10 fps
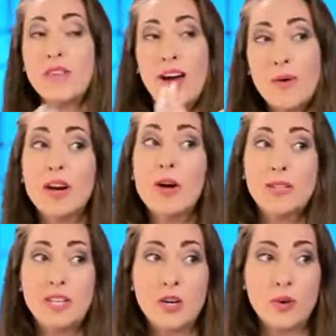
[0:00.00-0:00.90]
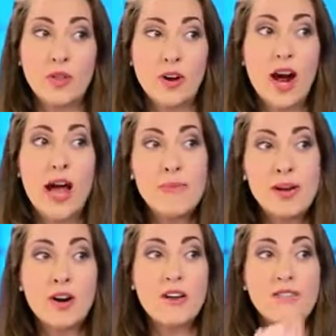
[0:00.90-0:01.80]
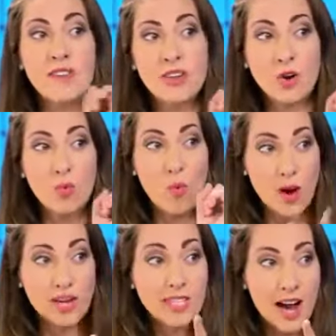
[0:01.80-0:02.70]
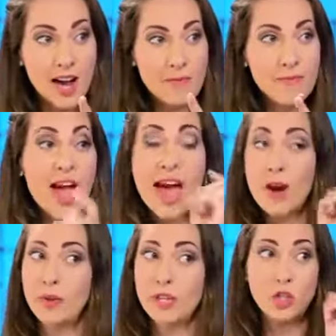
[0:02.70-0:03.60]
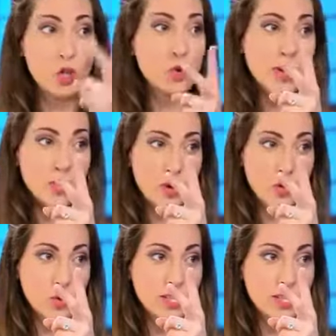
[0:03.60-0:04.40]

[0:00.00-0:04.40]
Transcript: that if I want to go out to dinner with her, I'm better off giving her one time and only 2 restaurant